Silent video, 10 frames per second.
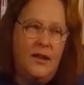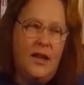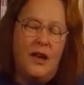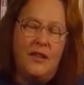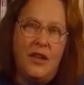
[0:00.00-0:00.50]

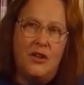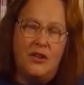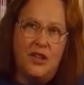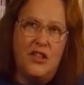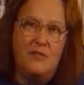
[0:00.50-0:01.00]
I think
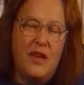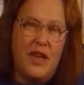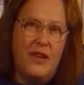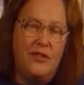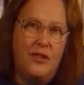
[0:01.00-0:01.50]
cognitive
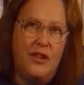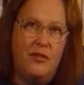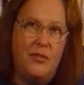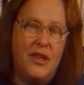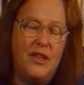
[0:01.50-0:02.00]
behavioural
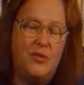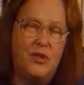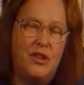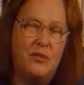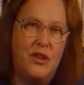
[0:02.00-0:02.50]
therapy is one
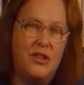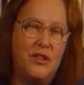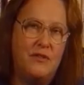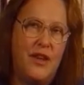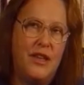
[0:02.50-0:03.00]
of the most
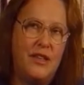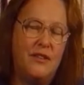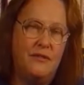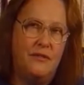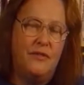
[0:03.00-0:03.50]

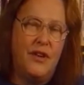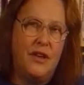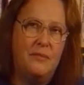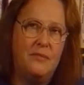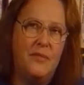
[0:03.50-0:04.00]
effective
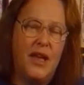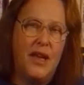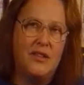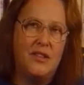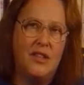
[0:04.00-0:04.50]

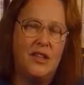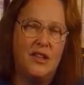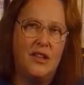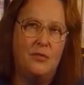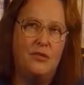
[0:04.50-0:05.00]
counselling
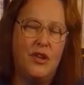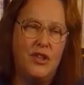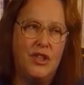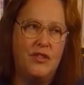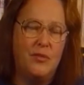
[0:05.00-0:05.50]

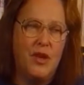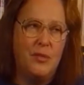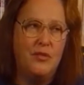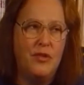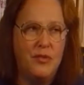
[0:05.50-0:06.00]
approaches for
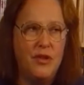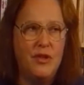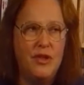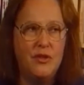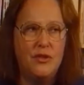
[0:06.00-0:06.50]
people with mood
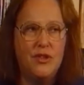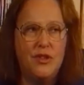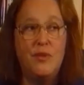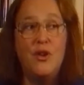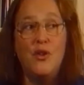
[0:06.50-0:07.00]
disorders,
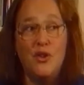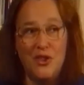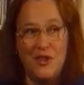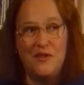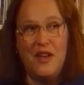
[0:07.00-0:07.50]
because
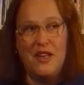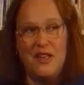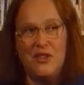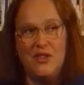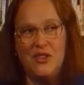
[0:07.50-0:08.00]
in effect
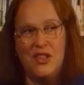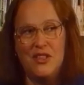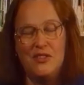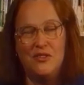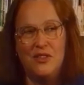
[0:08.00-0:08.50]
it sort of says,
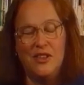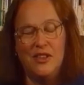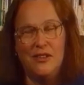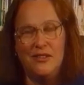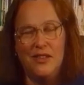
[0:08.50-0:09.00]
look, you
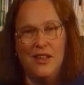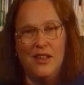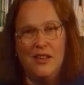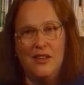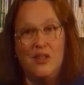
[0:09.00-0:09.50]
know,
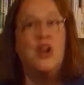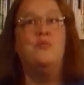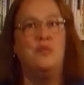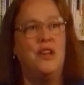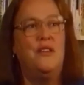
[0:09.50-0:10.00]

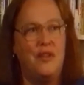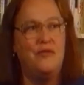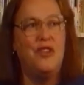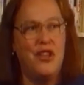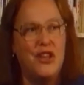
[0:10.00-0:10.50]
don't believe
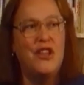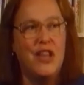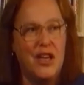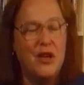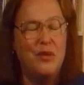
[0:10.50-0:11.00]
everything you
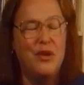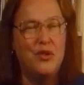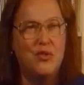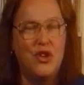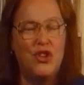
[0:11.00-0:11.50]
think,
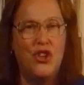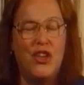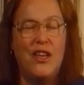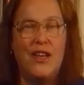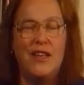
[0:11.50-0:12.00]
because what you
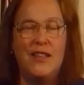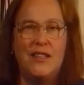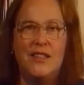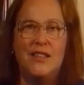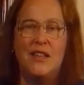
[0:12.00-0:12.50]
think
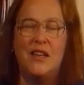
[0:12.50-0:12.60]
is